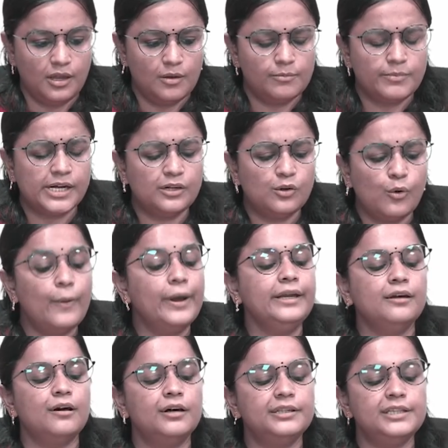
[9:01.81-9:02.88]
But going
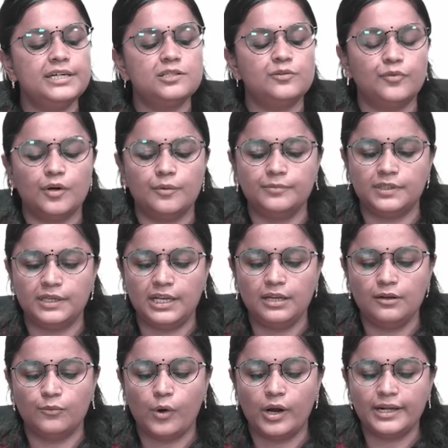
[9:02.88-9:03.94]
northeast from 3,
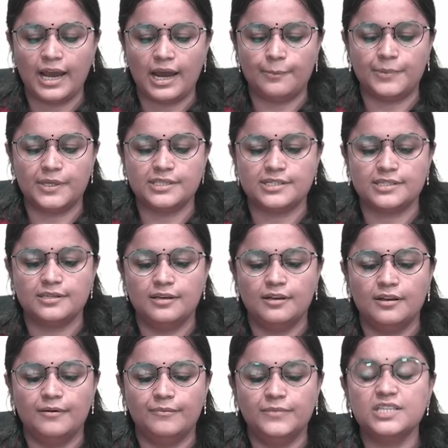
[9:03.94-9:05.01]
what happens?
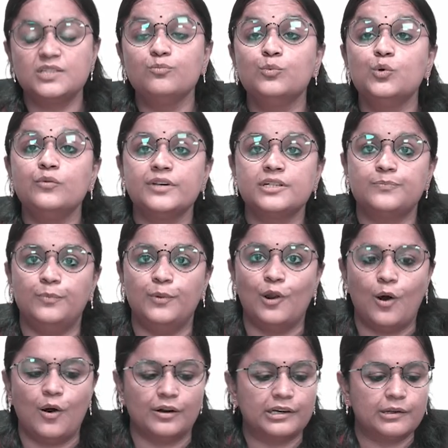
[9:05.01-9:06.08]
This move is
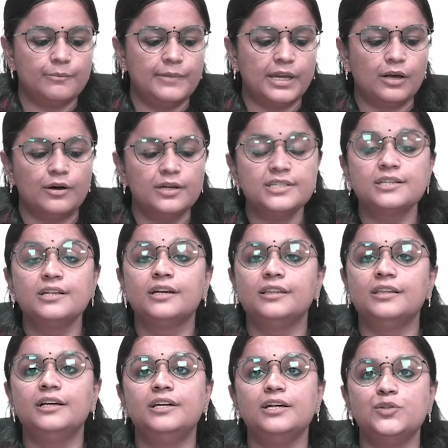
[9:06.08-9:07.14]
blocked because
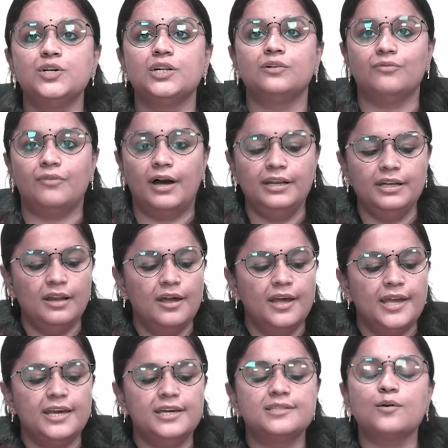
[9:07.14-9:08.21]
the digit 1
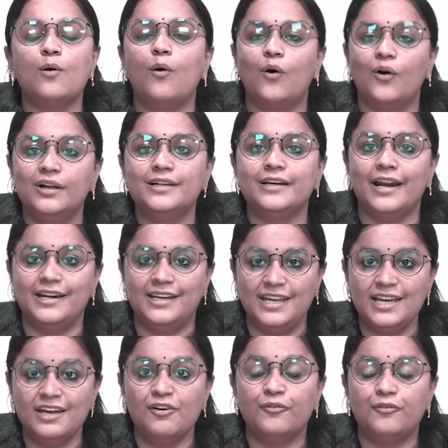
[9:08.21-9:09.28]
is already
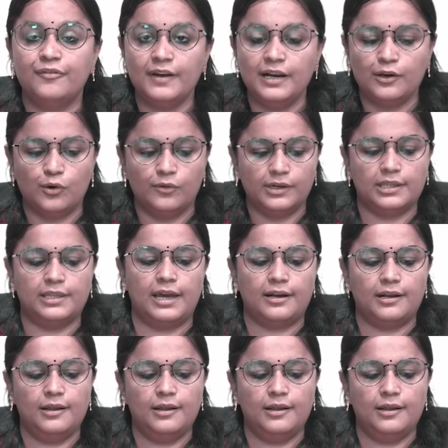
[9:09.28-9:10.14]
filled over there.